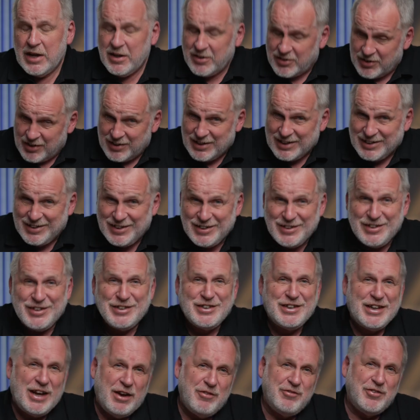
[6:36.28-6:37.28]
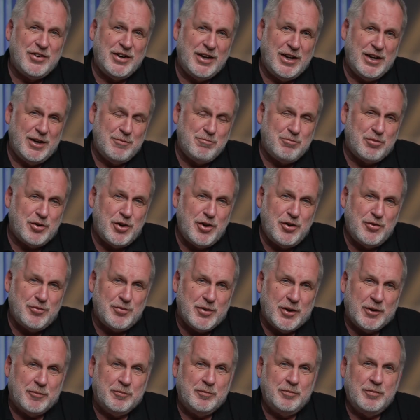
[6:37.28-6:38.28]
So this is a definite
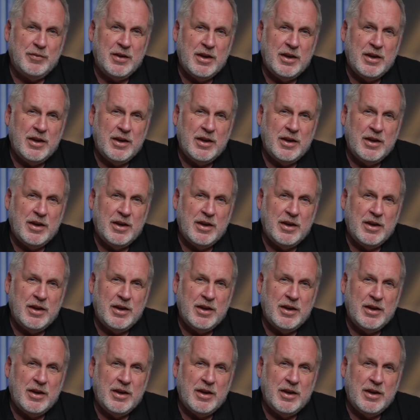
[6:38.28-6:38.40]
improvement.